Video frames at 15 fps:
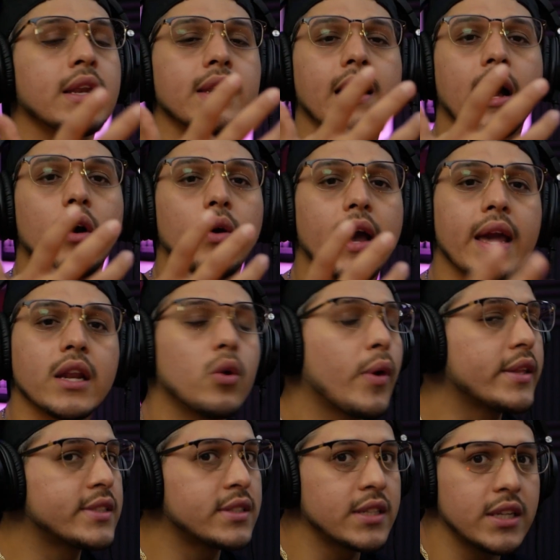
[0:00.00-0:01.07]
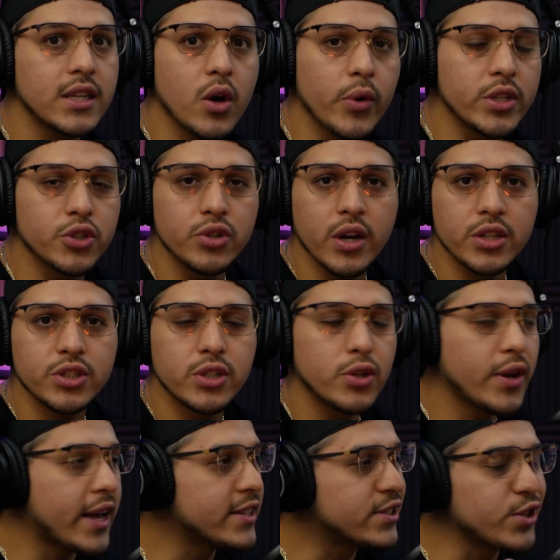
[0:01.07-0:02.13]
Now, 808s need no introduction.
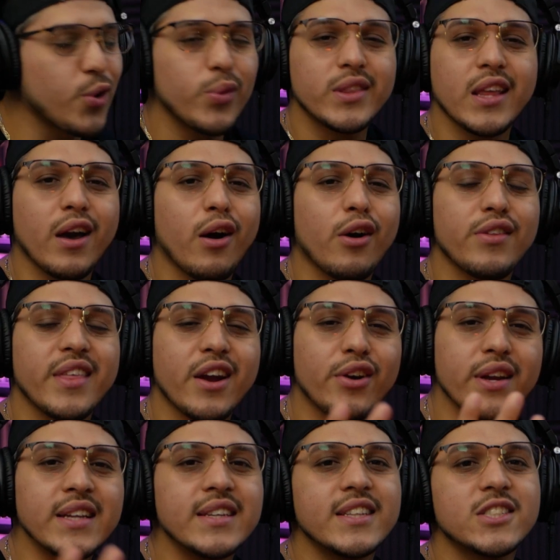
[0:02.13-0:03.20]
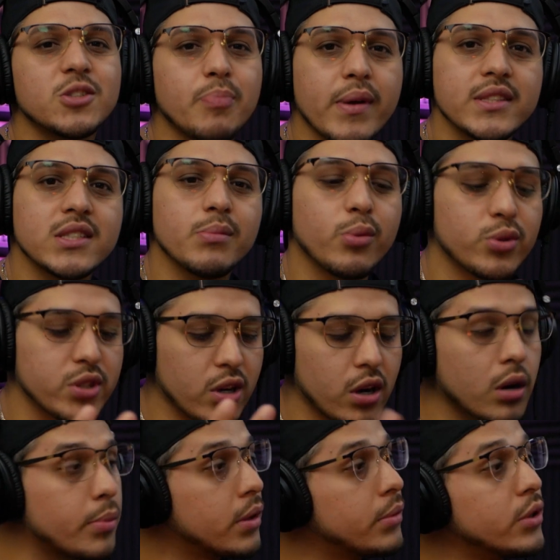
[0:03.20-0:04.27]
You guys know what they are. They are indispensable to
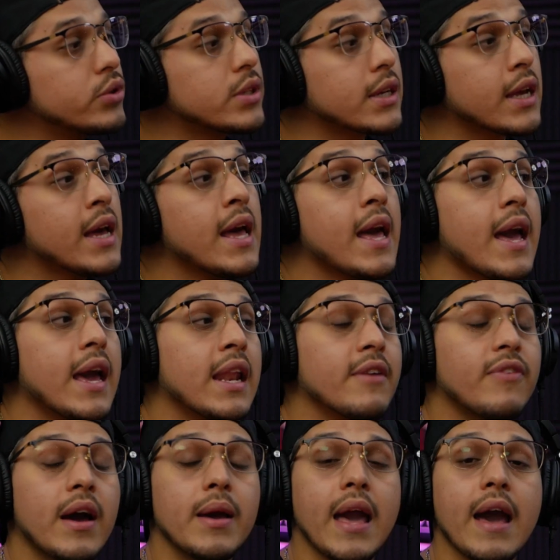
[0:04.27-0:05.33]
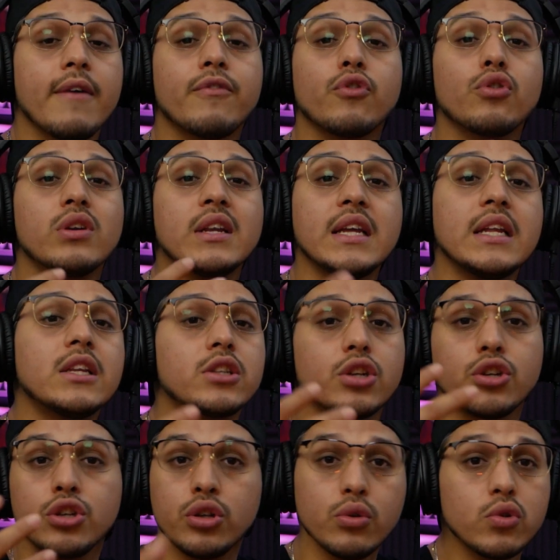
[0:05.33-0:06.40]
urban music. And if I ever need
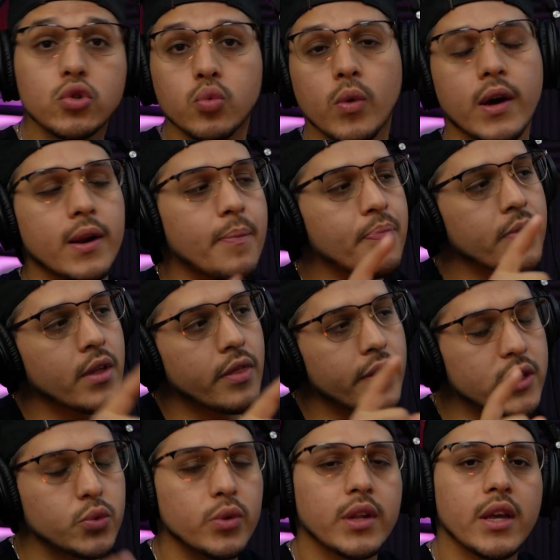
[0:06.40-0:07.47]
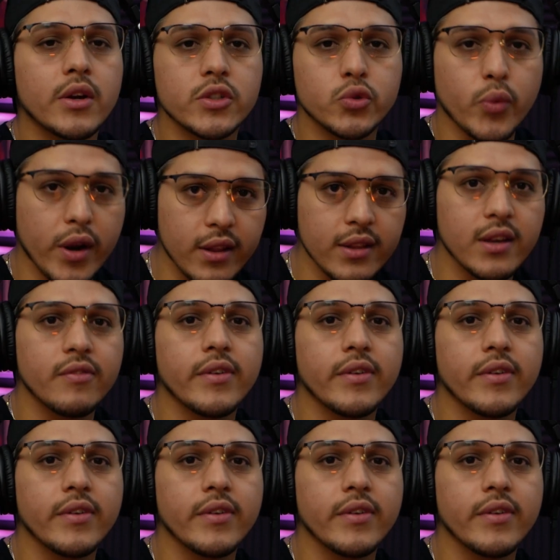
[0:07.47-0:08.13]
to use one, this one here is readily